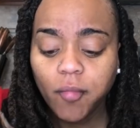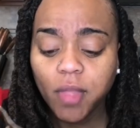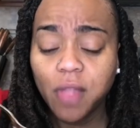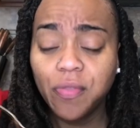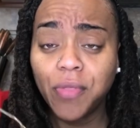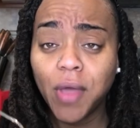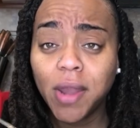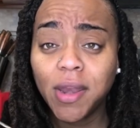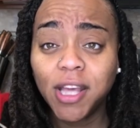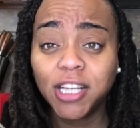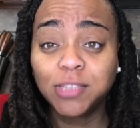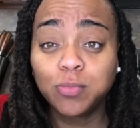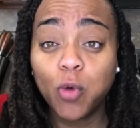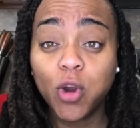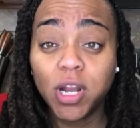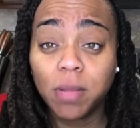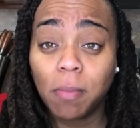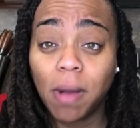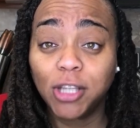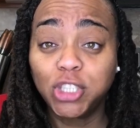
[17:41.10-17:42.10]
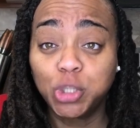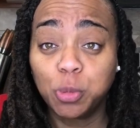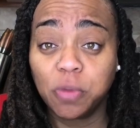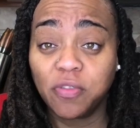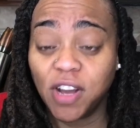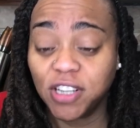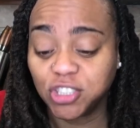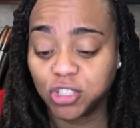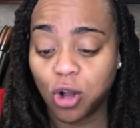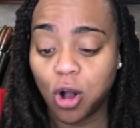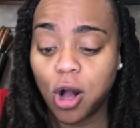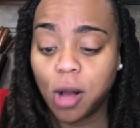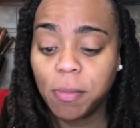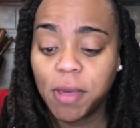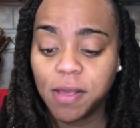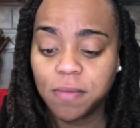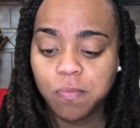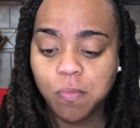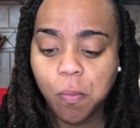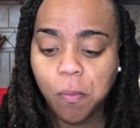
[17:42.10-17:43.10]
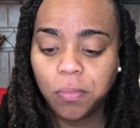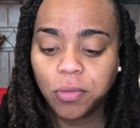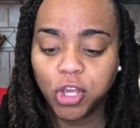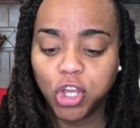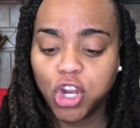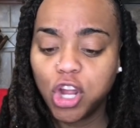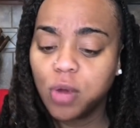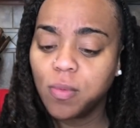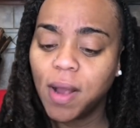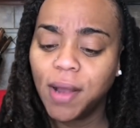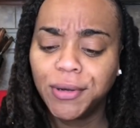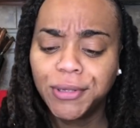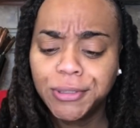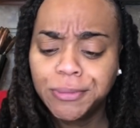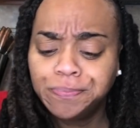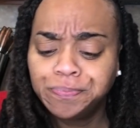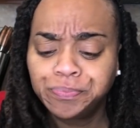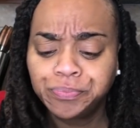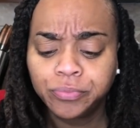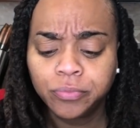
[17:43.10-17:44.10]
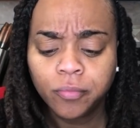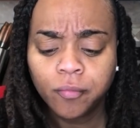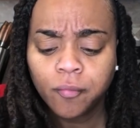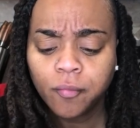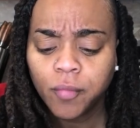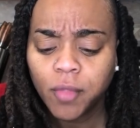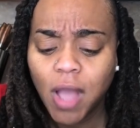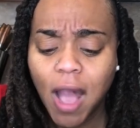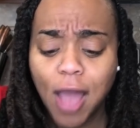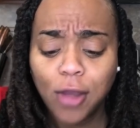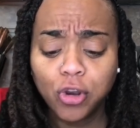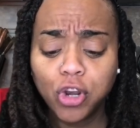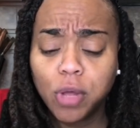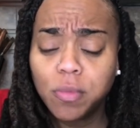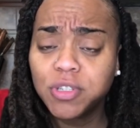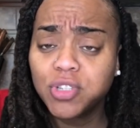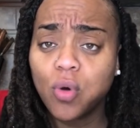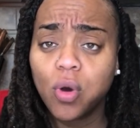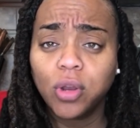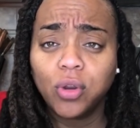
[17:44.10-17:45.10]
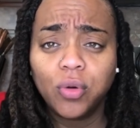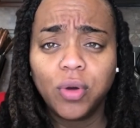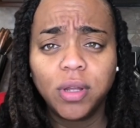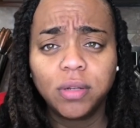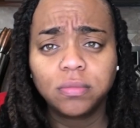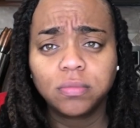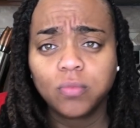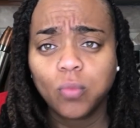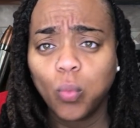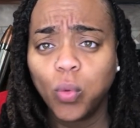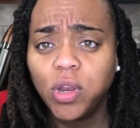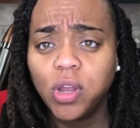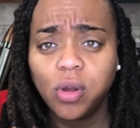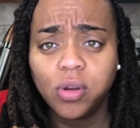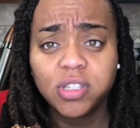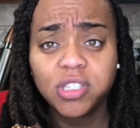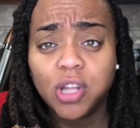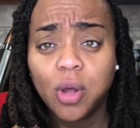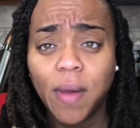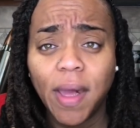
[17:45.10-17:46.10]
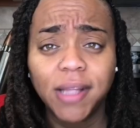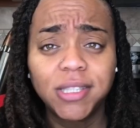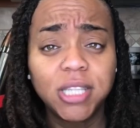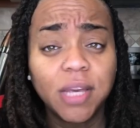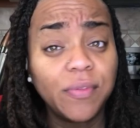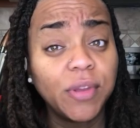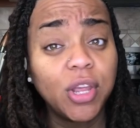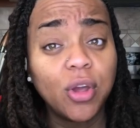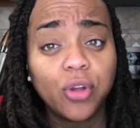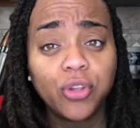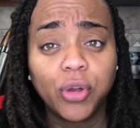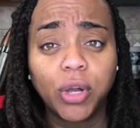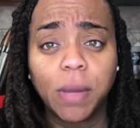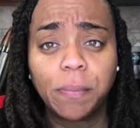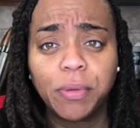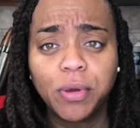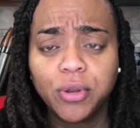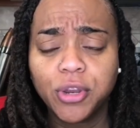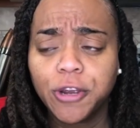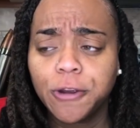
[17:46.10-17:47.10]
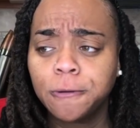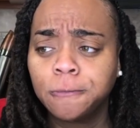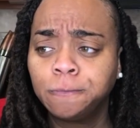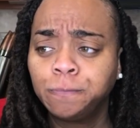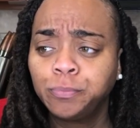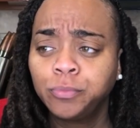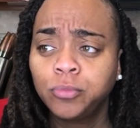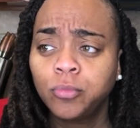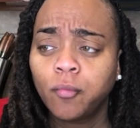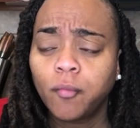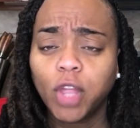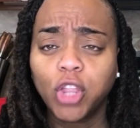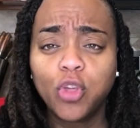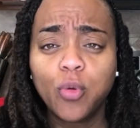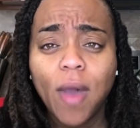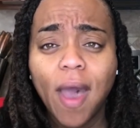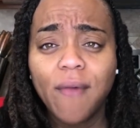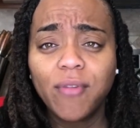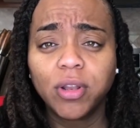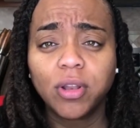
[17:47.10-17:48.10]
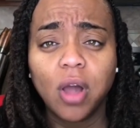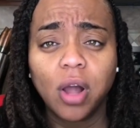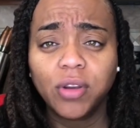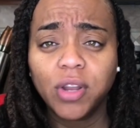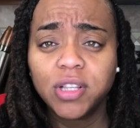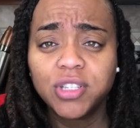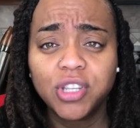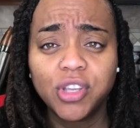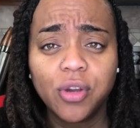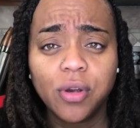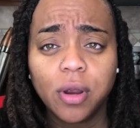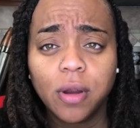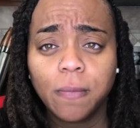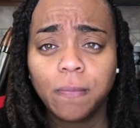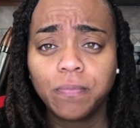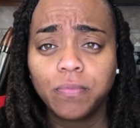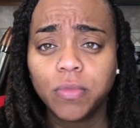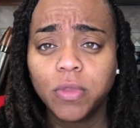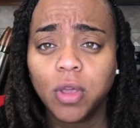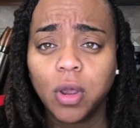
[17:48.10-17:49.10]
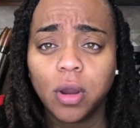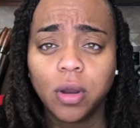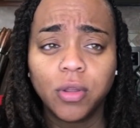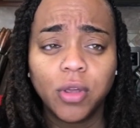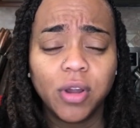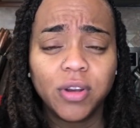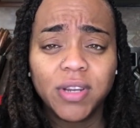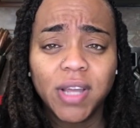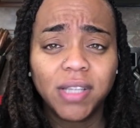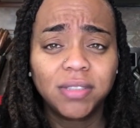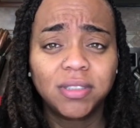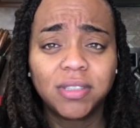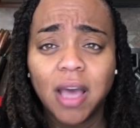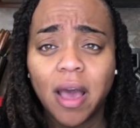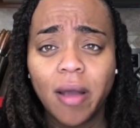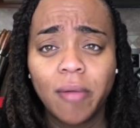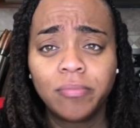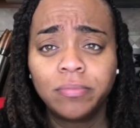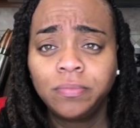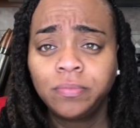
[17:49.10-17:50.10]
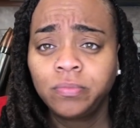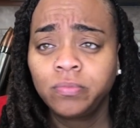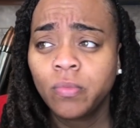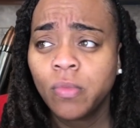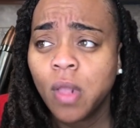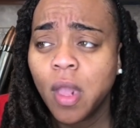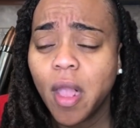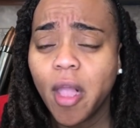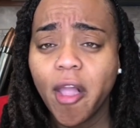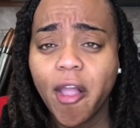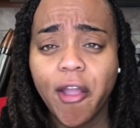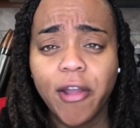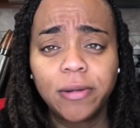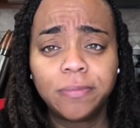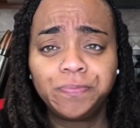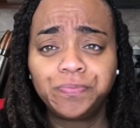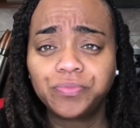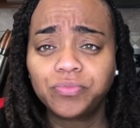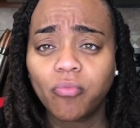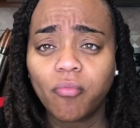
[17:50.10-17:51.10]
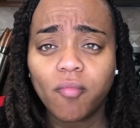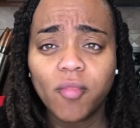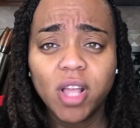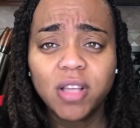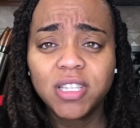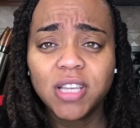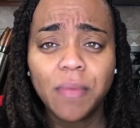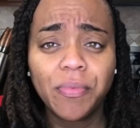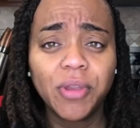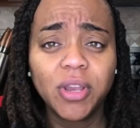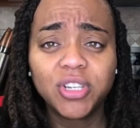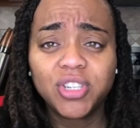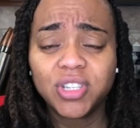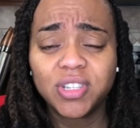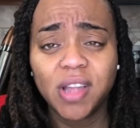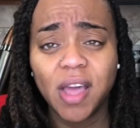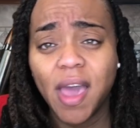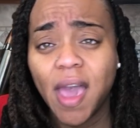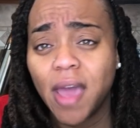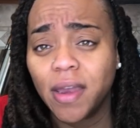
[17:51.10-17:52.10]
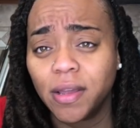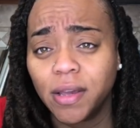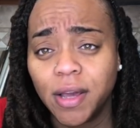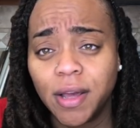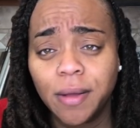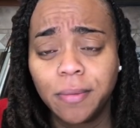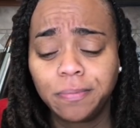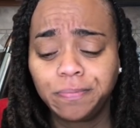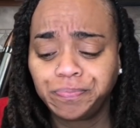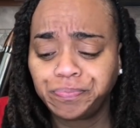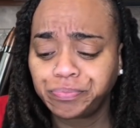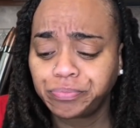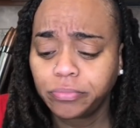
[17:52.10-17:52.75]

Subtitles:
That next morning, my supervisor called me. You know, Rhonda, I don't know what's going on. We noticed no activity on your computer. You haven't logged into your desktop, and something is just not adding up.